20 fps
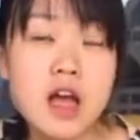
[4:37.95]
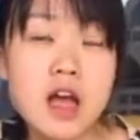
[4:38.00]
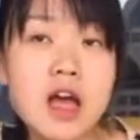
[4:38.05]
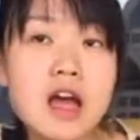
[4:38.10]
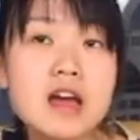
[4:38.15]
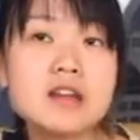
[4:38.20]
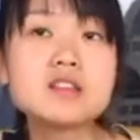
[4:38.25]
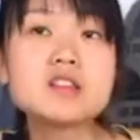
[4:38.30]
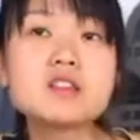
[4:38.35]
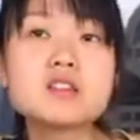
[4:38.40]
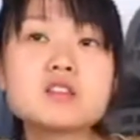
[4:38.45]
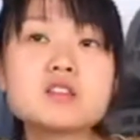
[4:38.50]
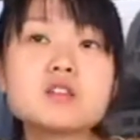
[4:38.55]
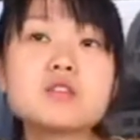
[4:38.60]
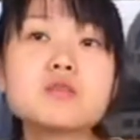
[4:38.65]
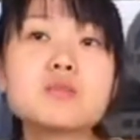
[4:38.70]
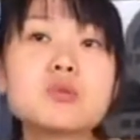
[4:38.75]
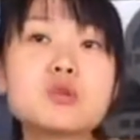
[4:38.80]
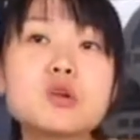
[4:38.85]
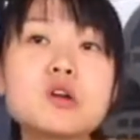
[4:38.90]
And these are
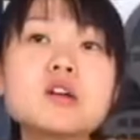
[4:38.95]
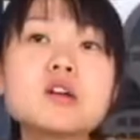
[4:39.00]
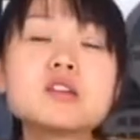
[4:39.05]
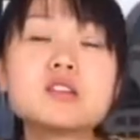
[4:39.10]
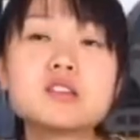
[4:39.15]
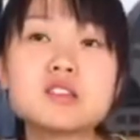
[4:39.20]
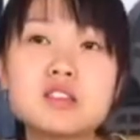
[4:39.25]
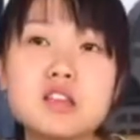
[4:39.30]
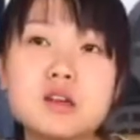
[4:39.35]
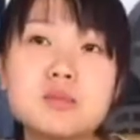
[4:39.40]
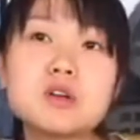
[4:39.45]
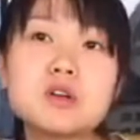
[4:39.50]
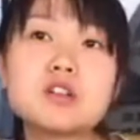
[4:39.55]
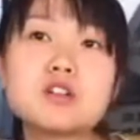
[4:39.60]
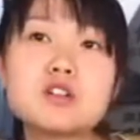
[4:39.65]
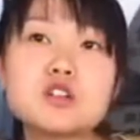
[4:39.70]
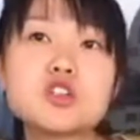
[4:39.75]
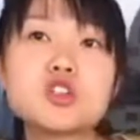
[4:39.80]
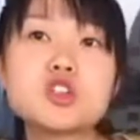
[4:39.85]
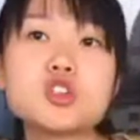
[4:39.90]
pretty
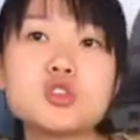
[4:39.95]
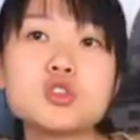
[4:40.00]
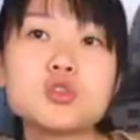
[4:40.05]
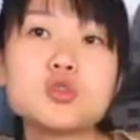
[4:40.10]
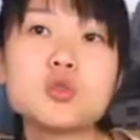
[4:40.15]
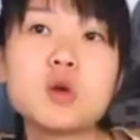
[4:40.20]
similar to